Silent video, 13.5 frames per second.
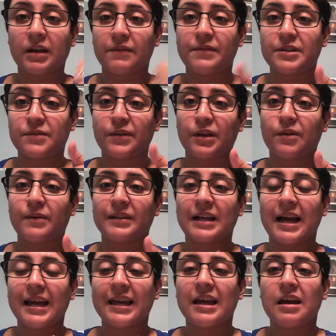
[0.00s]
Give this video a
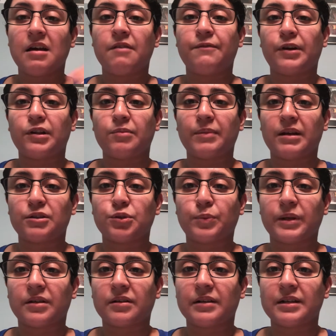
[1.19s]
like. Follow me on
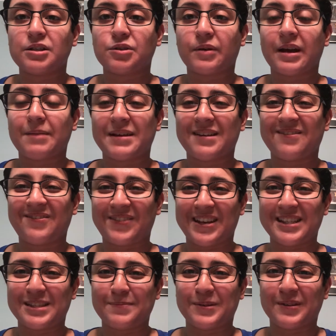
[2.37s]
Twitter, Instagram, and
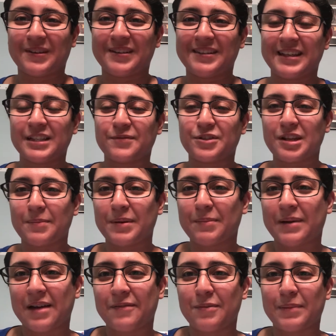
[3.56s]
Facebook. Thanks for stopping
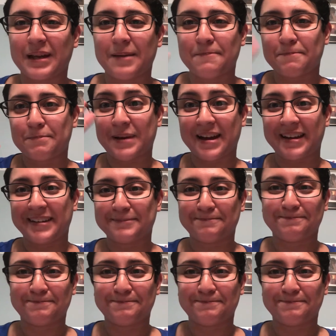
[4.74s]
by, everybody. Bye.